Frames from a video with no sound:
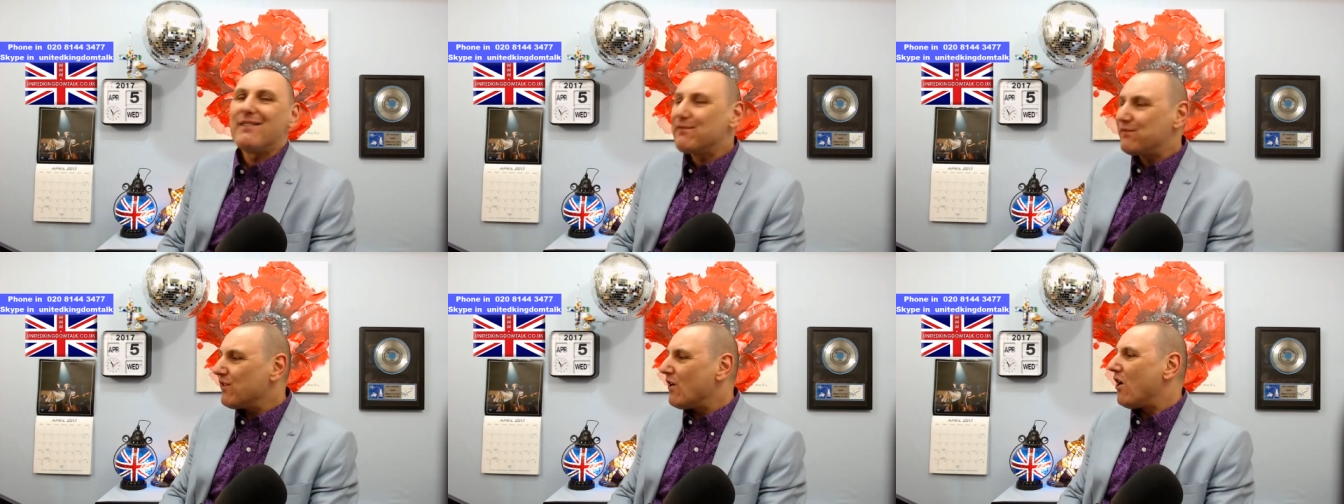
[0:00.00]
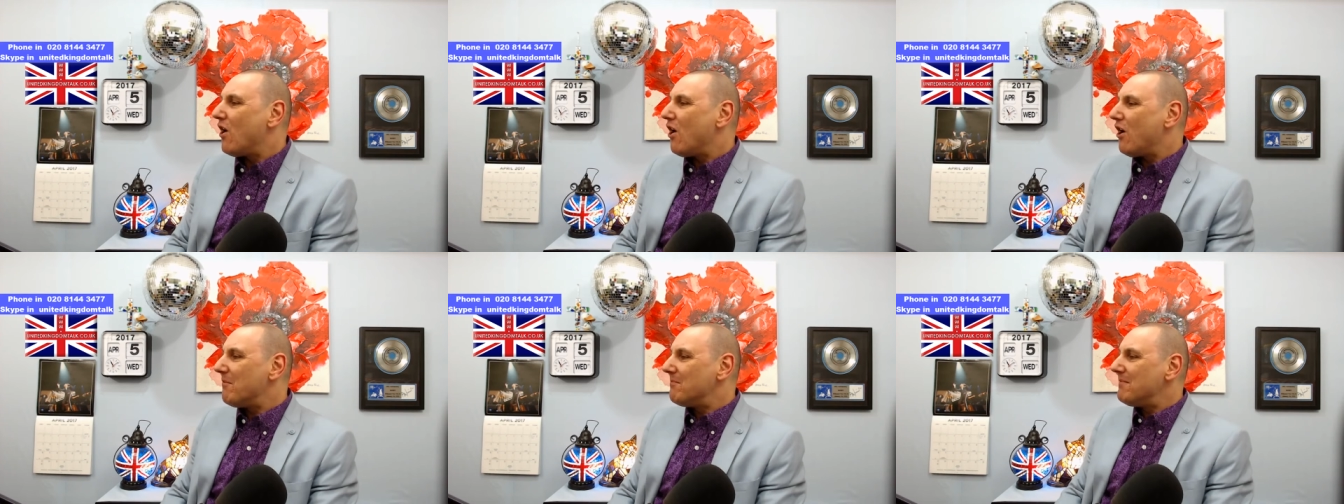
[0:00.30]

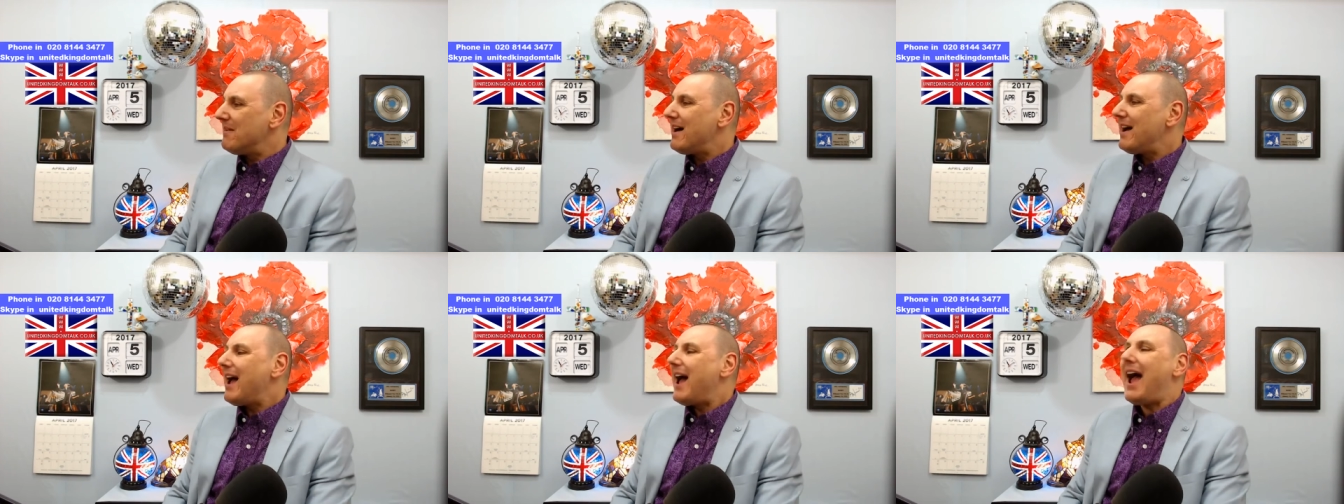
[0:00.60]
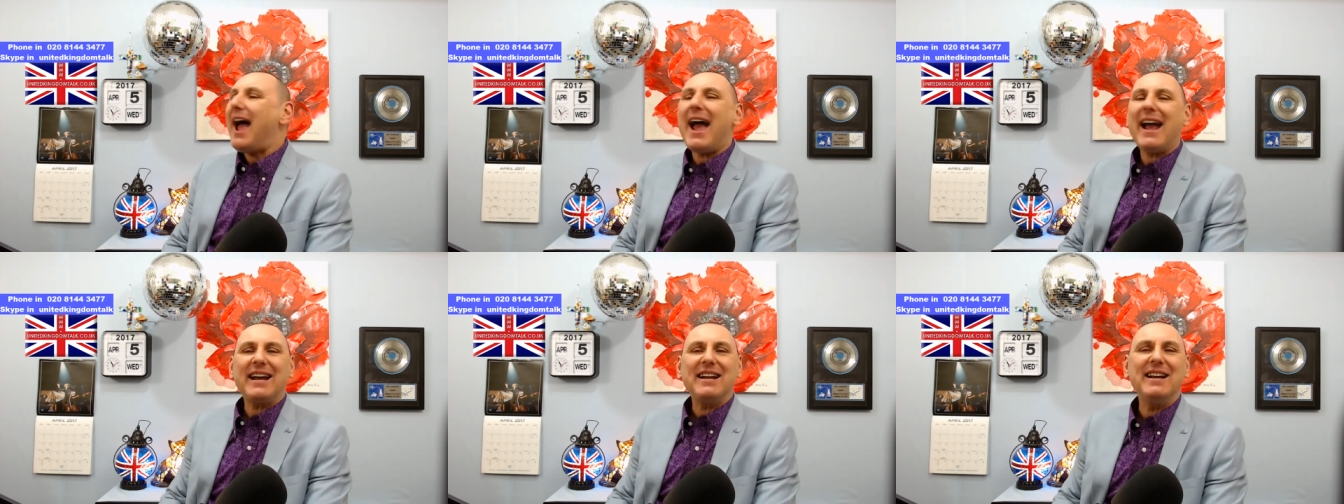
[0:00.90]
from
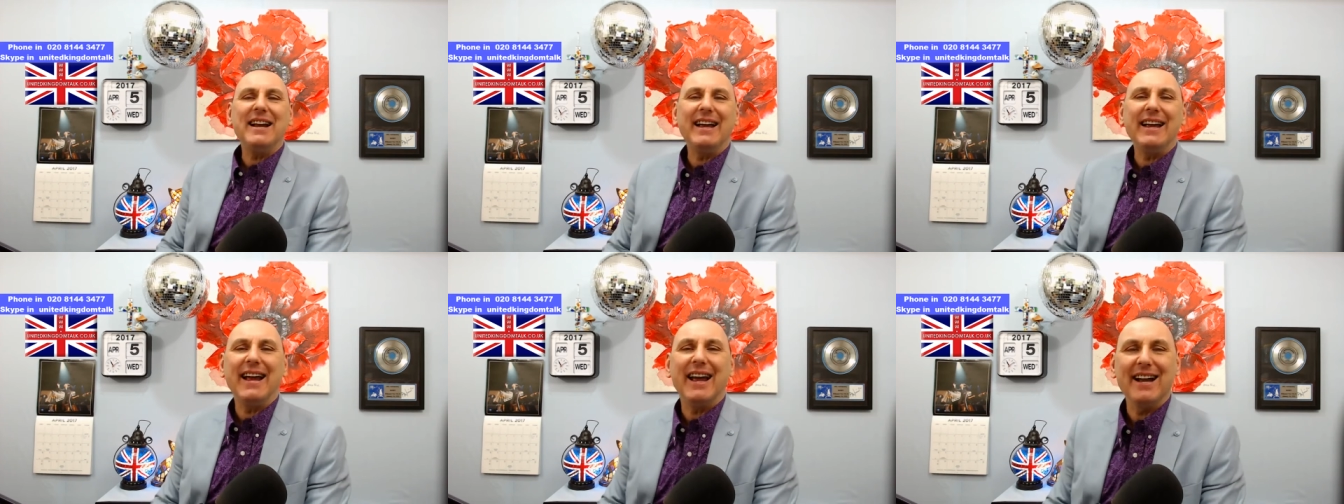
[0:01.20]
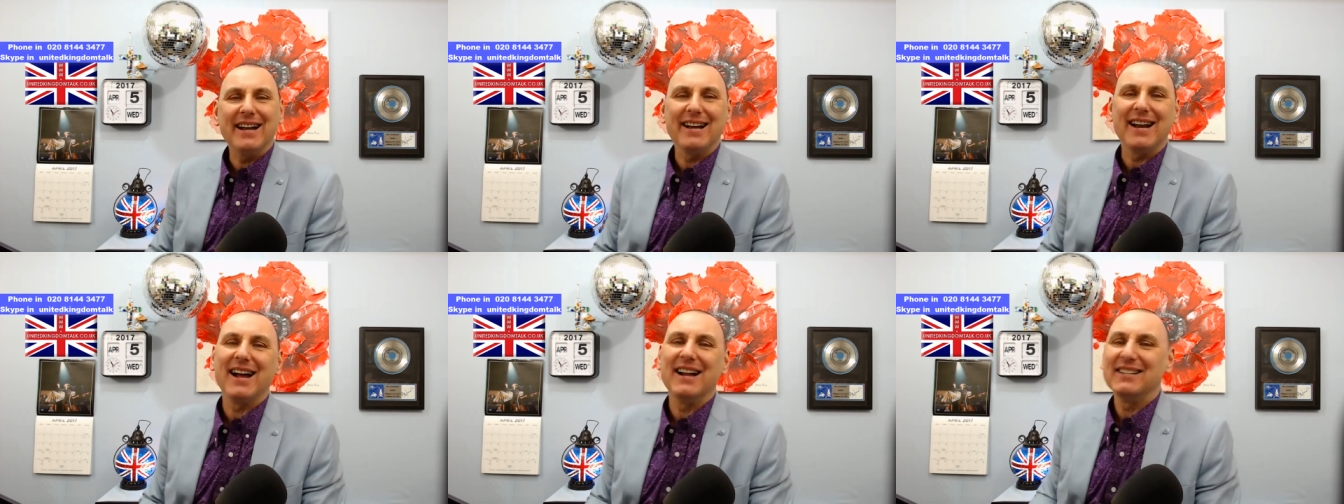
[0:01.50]
Hackney
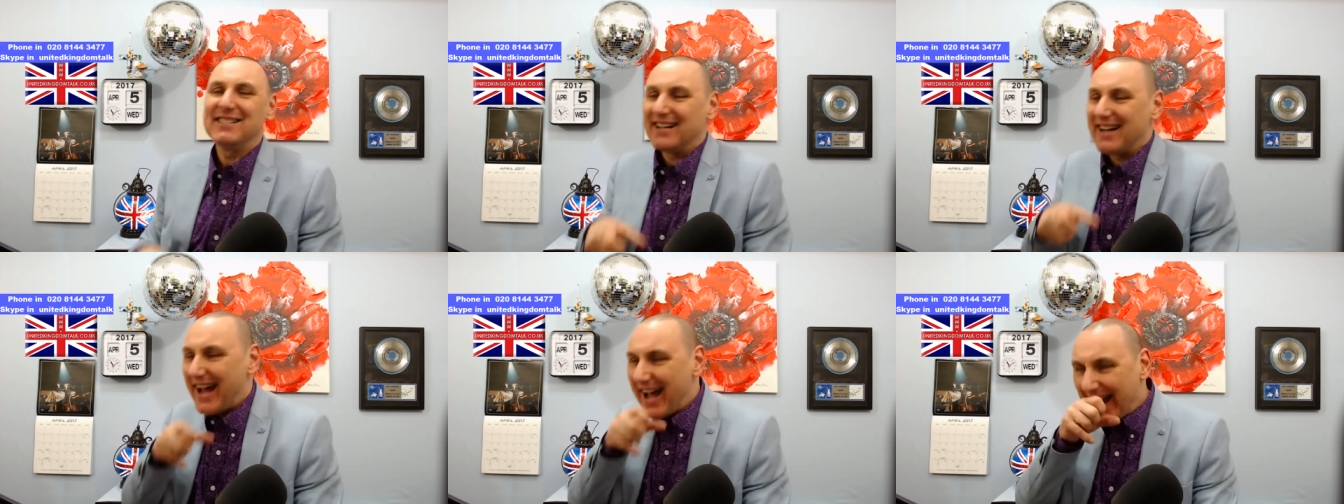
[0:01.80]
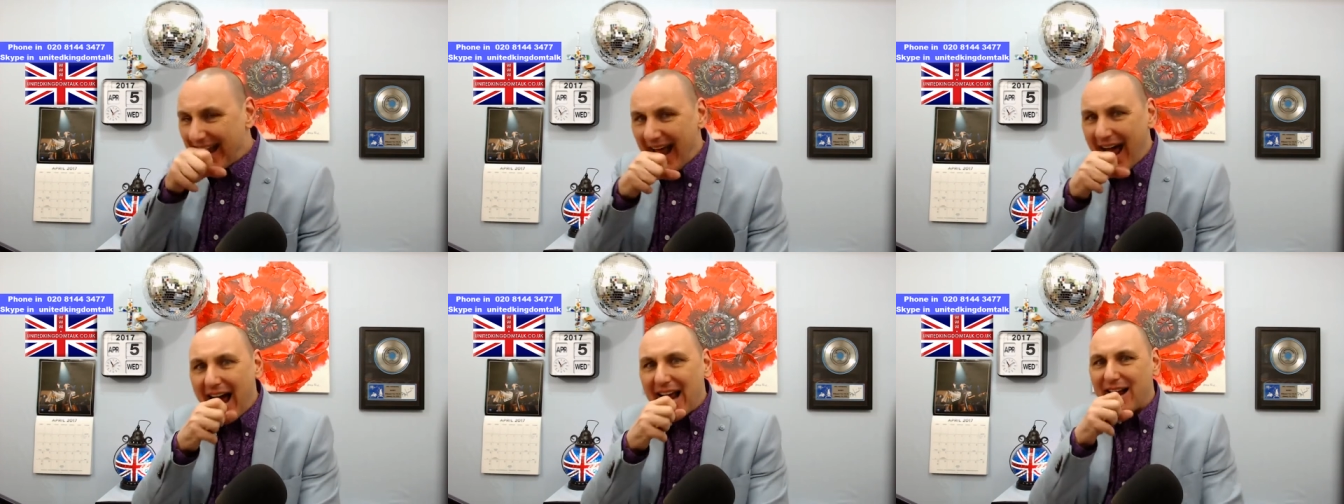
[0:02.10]
in London.
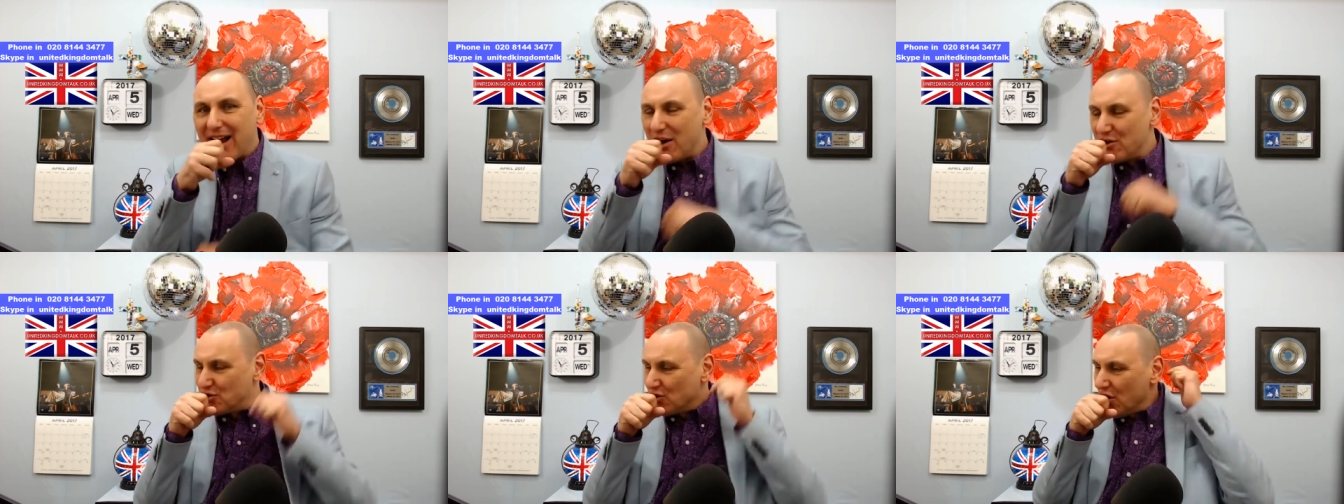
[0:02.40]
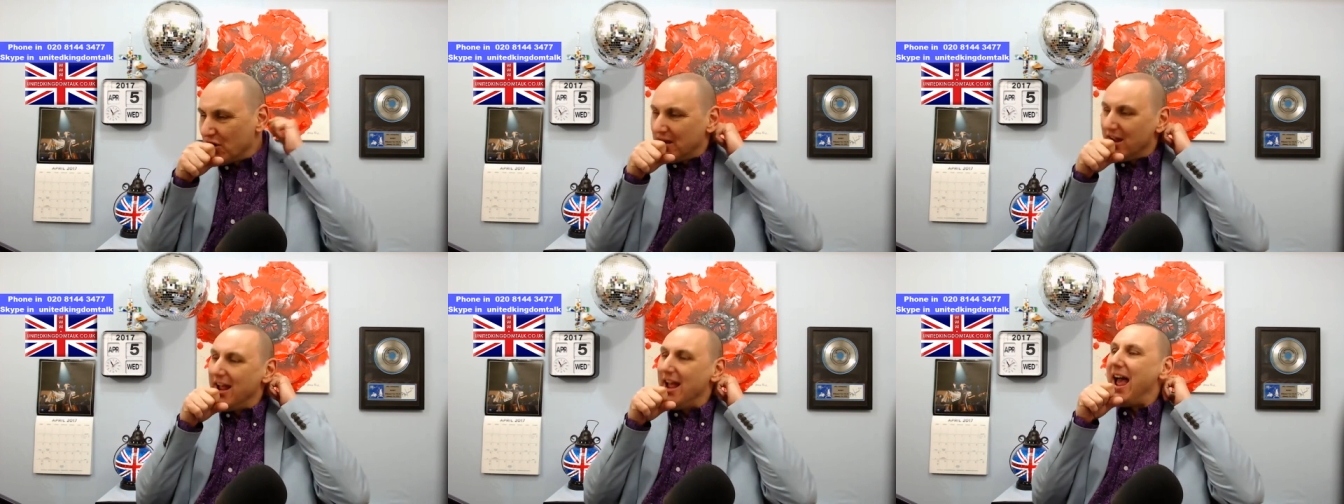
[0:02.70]
And hello,
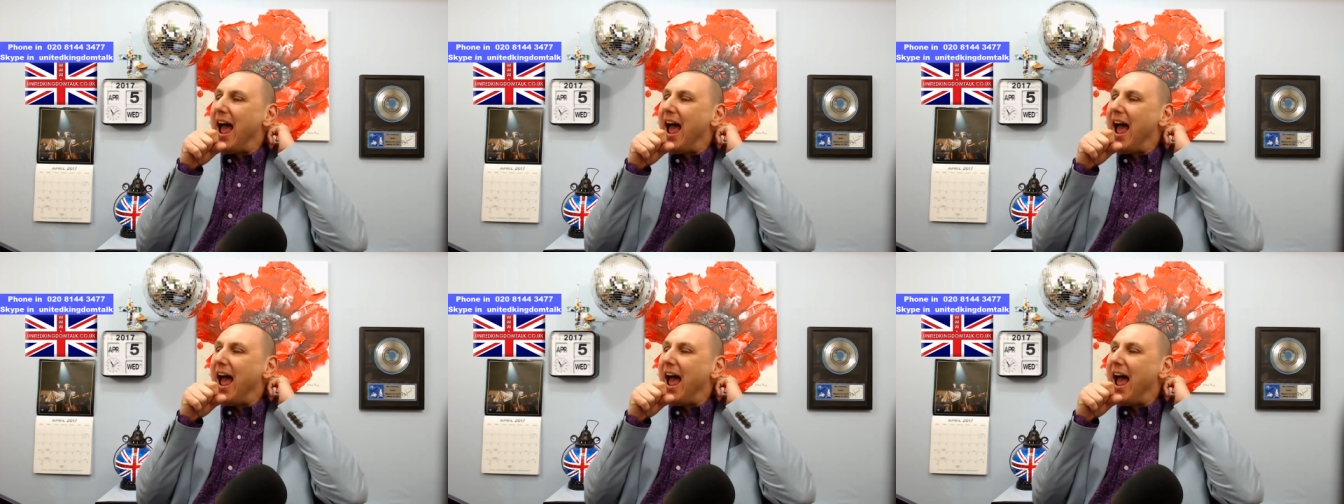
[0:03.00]
John.